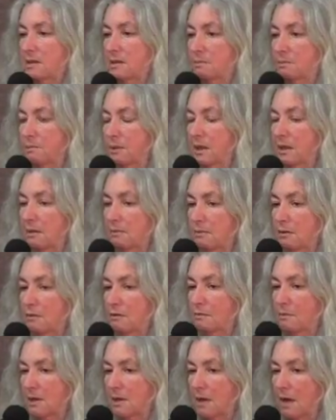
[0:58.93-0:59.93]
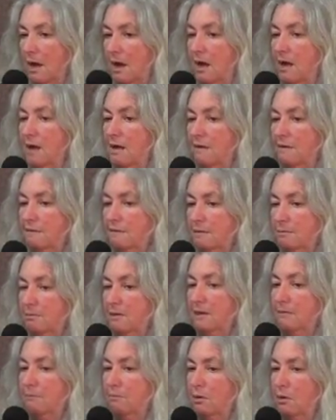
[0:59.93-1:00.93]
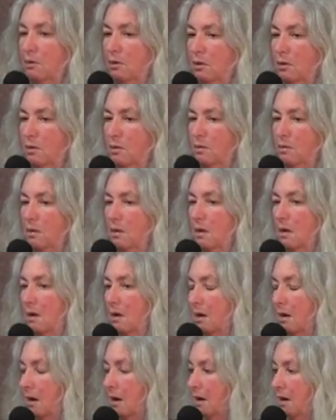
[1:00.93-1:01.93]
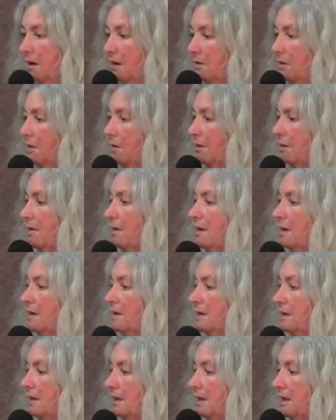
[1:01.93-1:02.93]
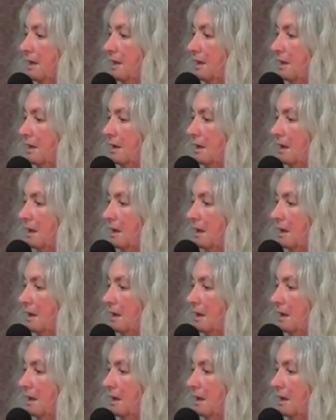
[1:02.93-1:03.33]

to be a movement of the people who are currently